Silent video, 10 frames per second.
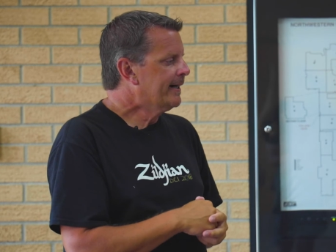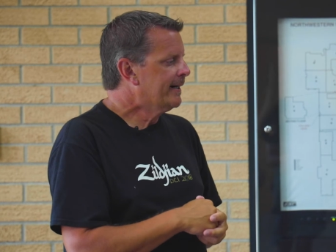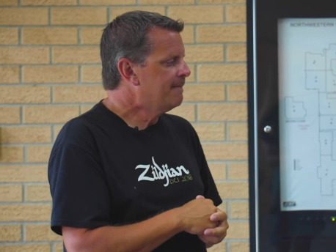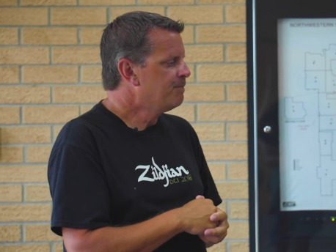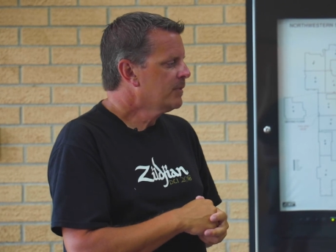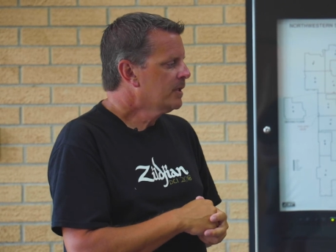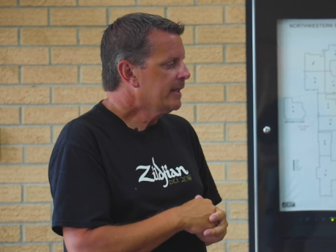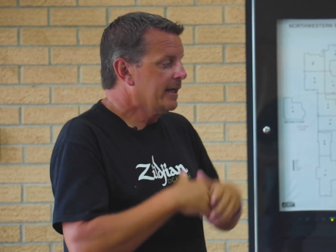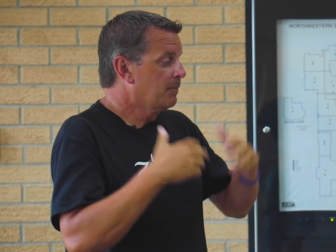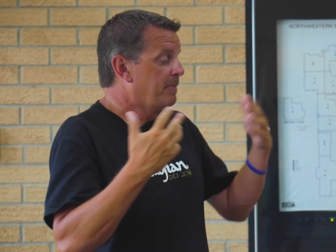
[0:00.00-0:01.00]

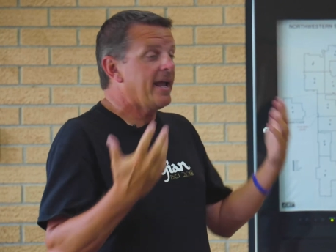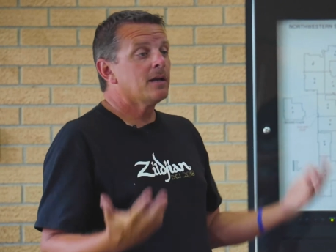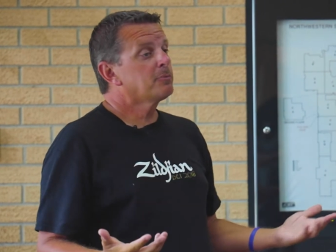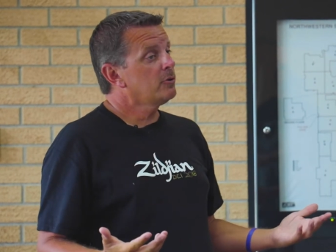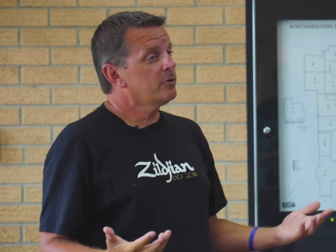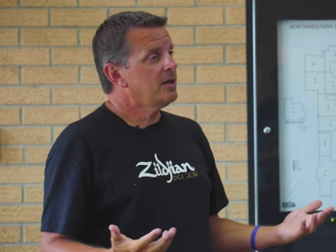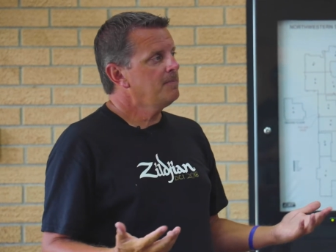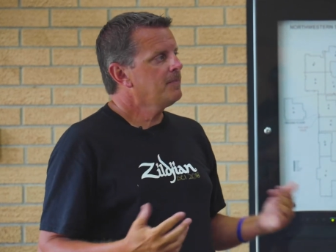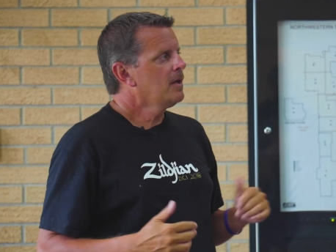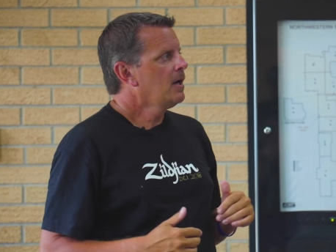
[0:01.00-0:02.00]
In a band
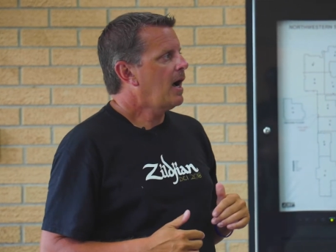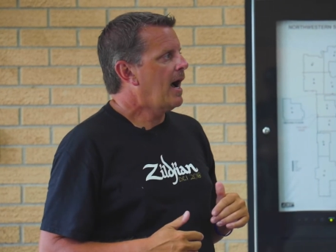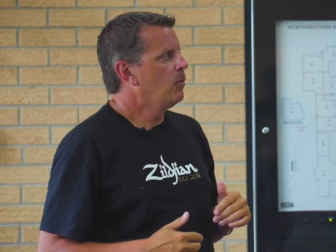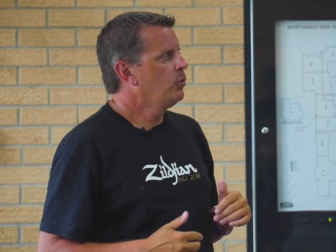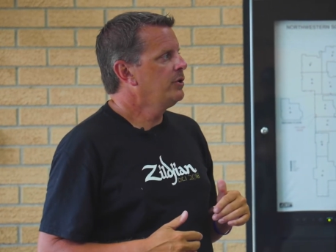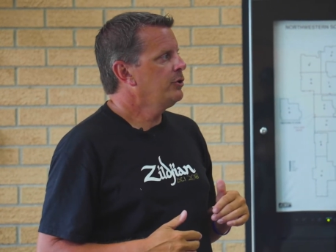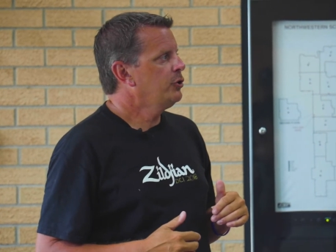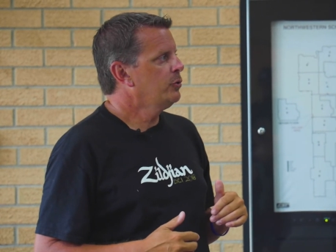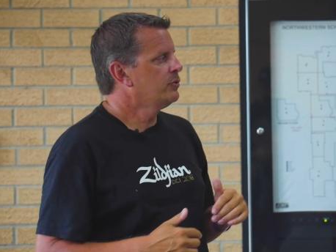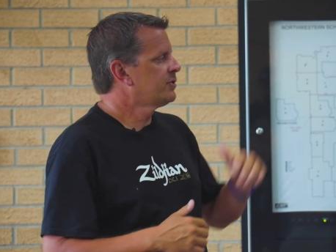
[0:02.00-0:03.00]
program, I wouldn't
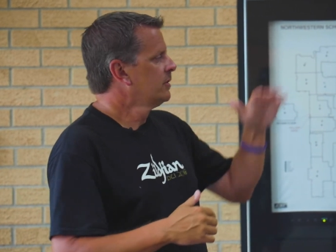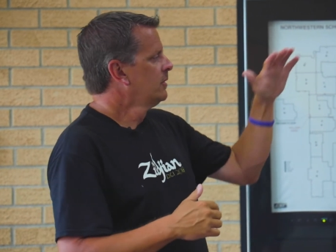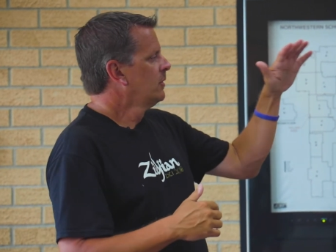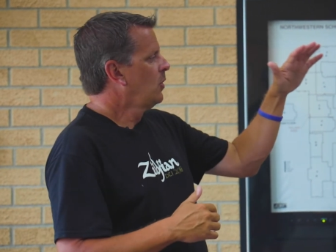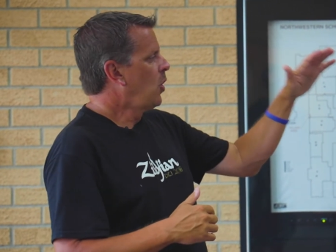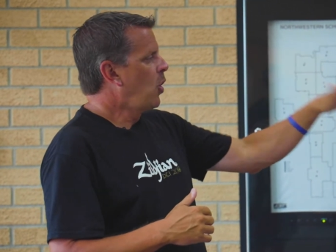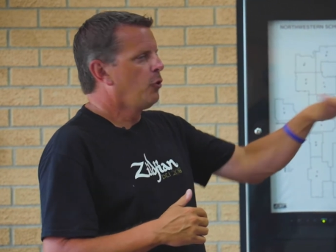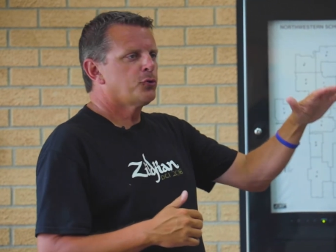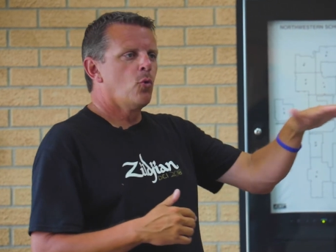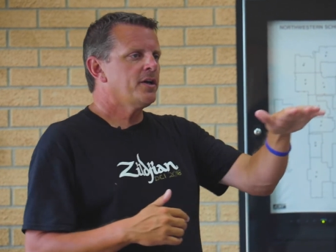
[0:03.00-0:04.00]
use
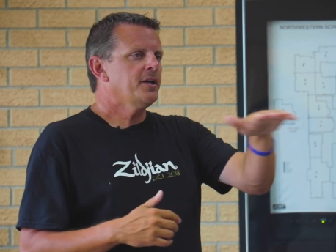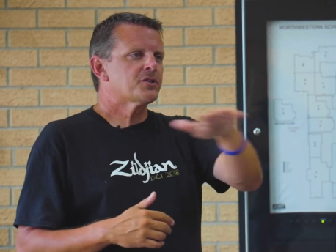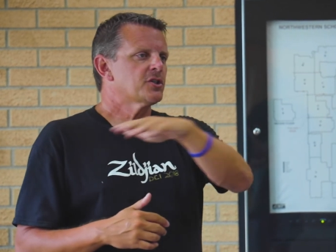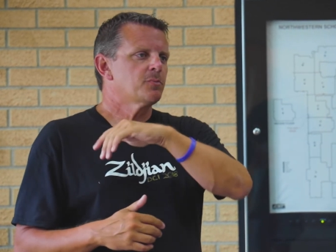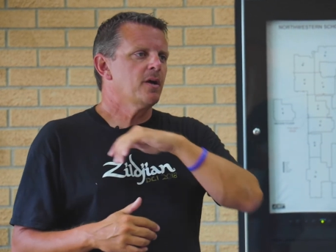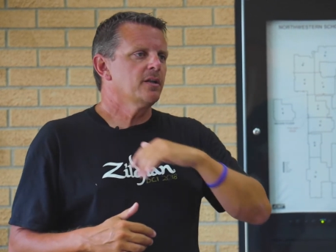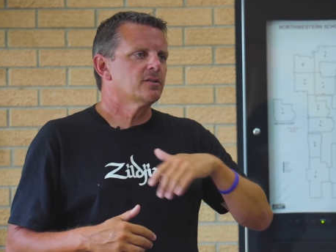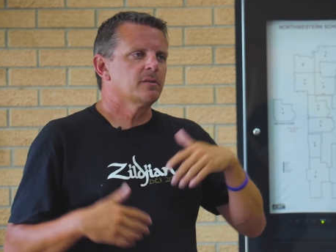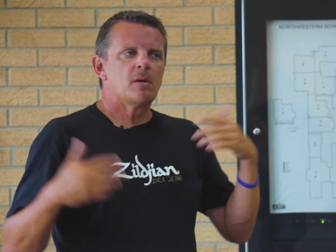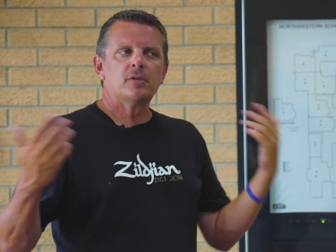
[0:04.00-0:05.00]
all 20-inch
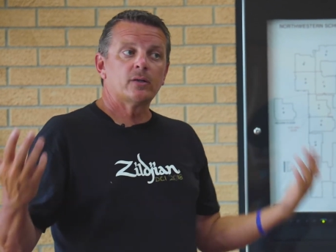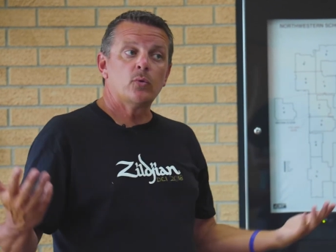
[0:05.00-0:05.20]
suspendeds, maybe like